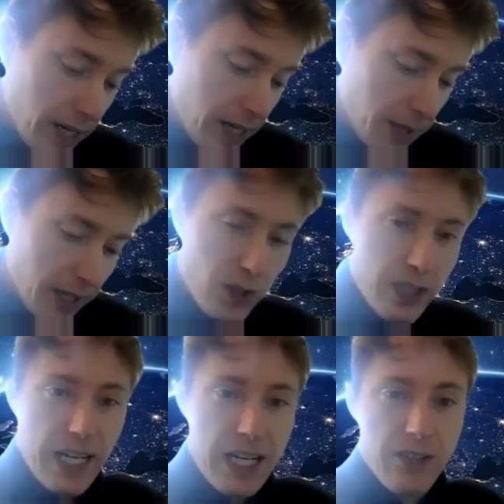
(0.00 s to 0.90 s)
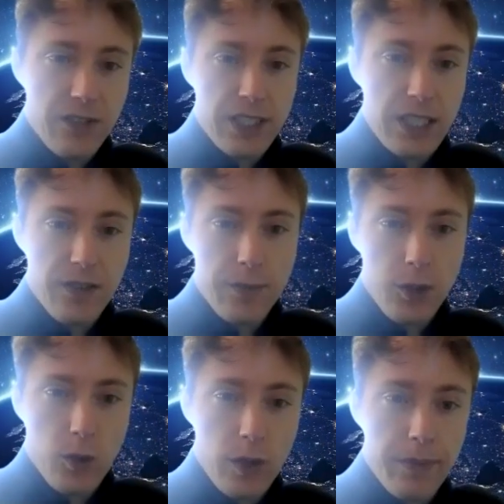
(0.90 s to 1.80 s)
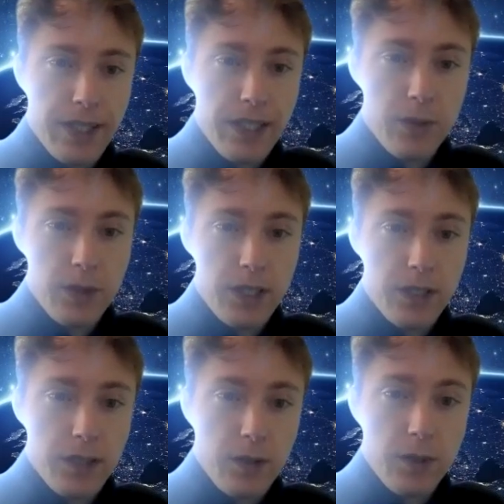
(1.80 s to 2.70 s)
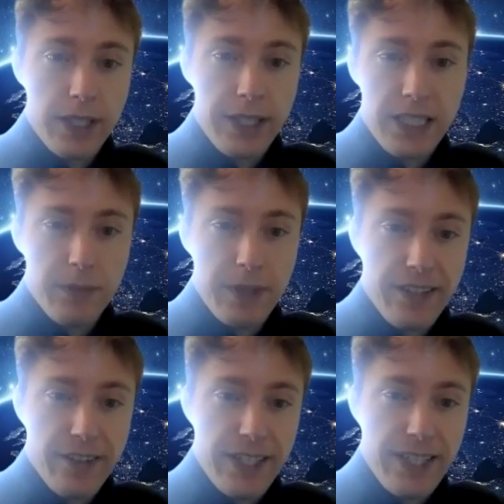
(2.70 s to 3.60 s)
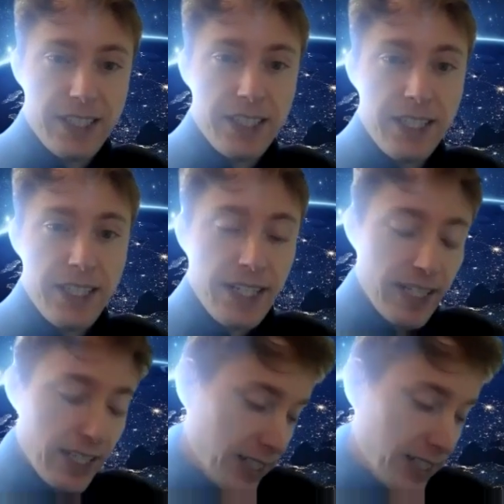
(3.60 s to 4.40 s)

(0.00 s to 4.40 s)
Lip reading: I used to have this FM equipment that would connect to my hearing aids. And I